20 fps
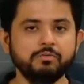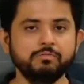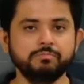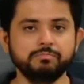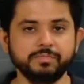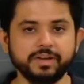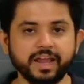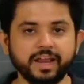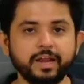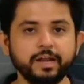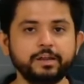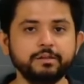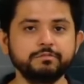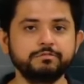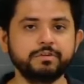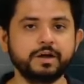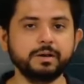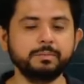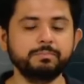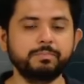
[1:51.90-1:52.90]
negative
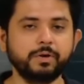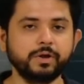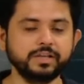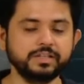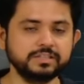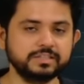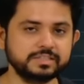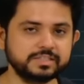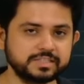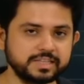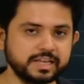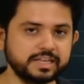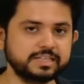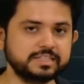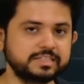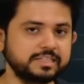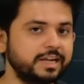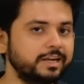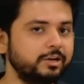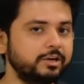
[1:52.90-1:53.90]

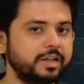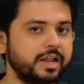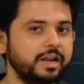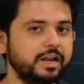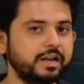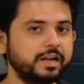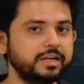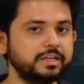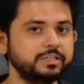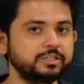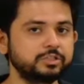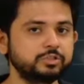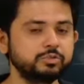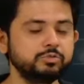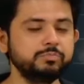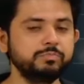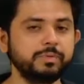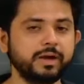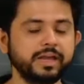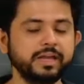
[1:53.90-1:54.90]
1.6 into 10 raised to
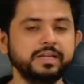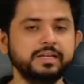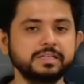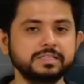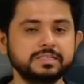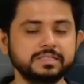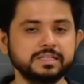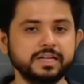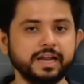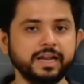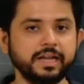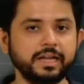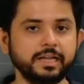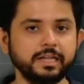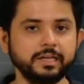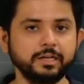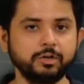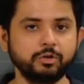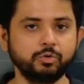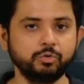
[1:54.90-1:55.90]
minus
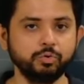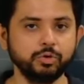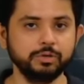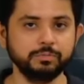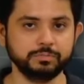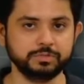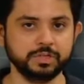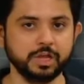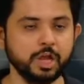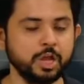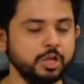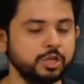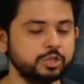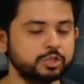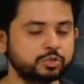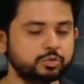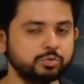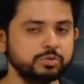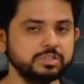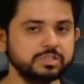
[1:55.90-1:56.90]
19 coulombs.
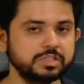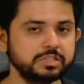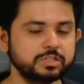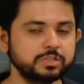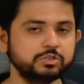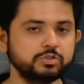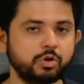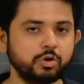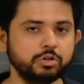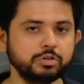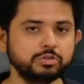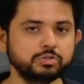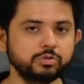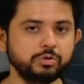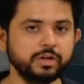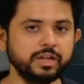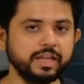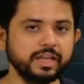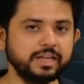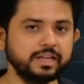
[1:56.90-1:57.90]
Students, this is also
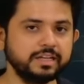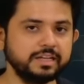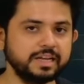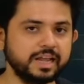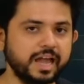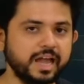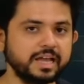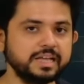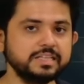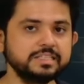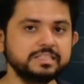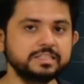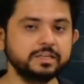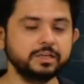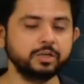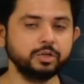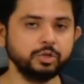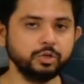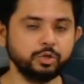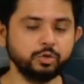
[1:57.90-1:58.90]
taken as
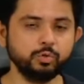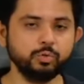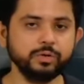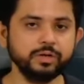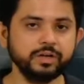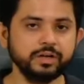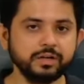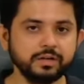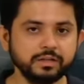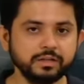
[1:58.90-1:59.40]
unit